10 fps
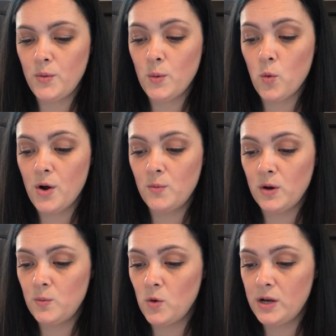the
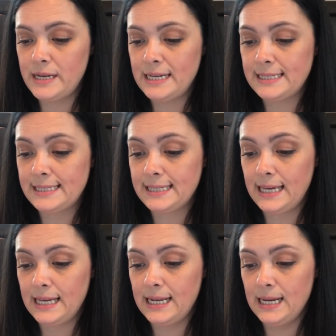111
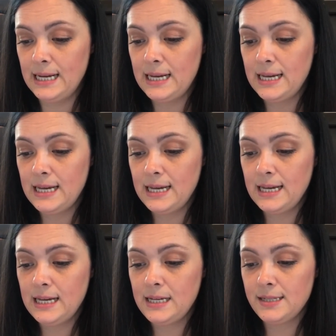Skin
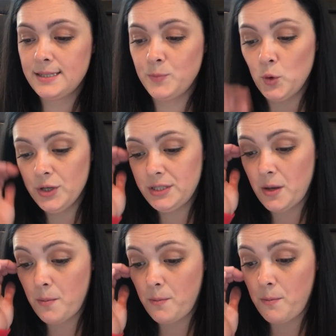
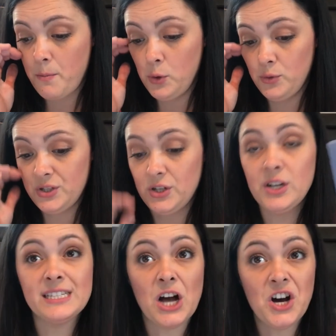Sports Booster is